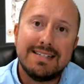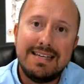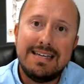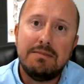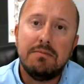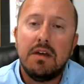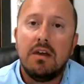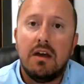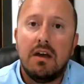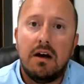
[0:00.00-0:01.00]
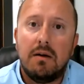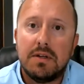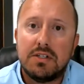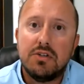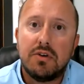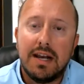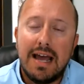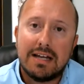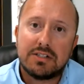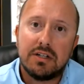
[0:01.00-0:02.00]
team that you can
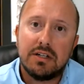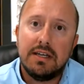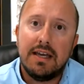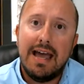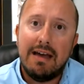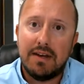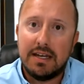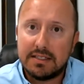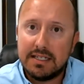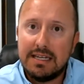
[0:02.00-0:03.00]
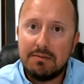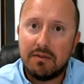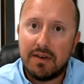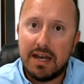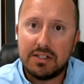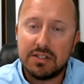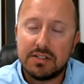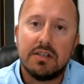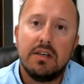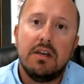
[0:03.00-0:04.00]
actually have a team of
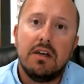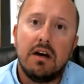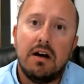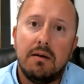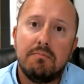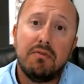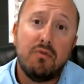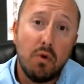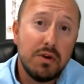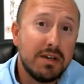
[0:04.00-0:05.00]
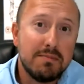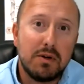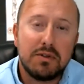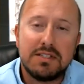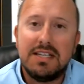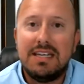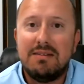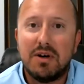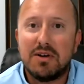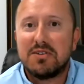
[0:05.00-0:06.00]
agents. Before you can build a
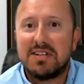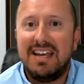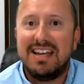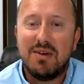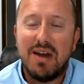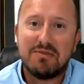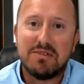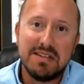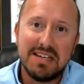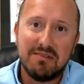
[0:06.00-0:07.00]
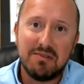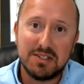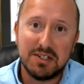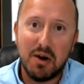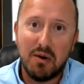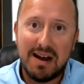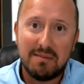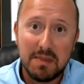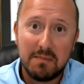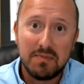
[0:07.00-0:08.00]
team, understand you have to be able to go out
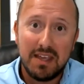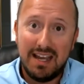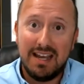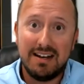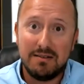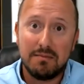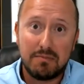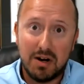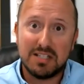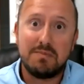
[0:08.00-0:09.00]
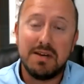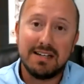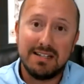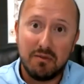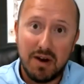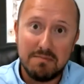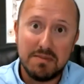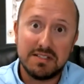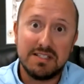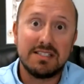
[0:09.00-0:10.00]
and prospect and write
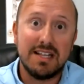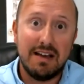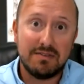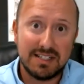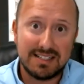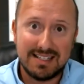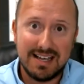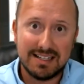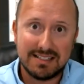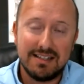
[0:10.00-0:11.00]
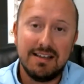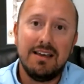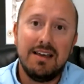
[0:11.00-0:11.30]
business and have success.